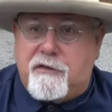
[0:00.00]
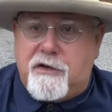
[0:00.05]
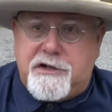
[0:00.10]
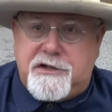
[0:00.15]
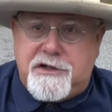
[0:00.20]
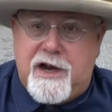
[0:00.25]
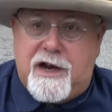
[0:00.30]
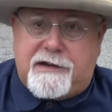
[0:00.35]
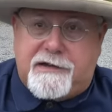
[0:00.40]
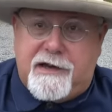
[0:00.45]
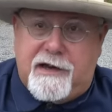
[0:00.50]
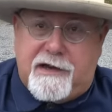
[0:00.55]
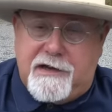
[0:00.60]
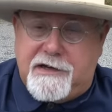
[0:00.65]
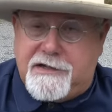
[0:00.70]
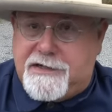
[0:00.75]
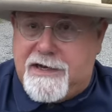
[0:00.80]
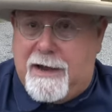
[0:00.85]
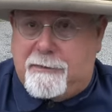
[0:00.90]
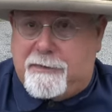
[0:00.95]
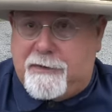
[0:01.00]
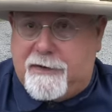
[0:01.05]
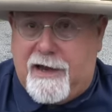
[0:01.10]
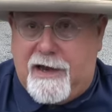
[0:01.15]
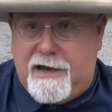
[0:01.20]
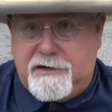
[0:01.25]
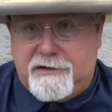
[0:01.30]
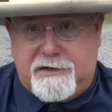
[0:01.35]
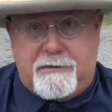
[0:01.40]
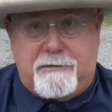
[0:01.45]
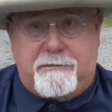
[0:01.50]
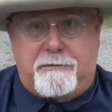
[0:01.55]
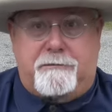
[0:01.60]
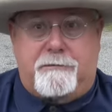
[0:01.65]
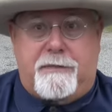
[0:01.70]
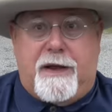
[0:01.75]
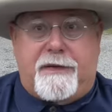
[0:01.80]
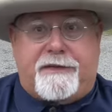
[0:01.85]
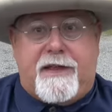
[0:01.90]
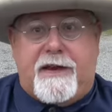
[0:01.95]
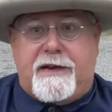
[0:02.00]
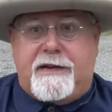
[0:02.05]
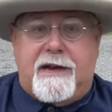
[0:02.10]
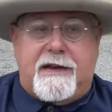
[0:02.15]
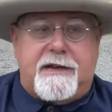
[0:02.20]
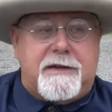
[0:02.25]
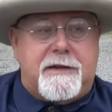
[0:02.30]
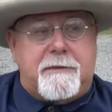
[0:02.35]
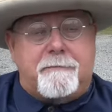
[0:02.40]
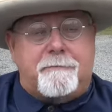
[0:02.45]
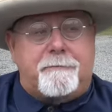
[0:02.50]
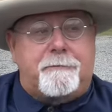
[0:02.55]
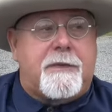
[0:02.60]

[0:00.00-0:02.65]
rejected his application, but they didn't.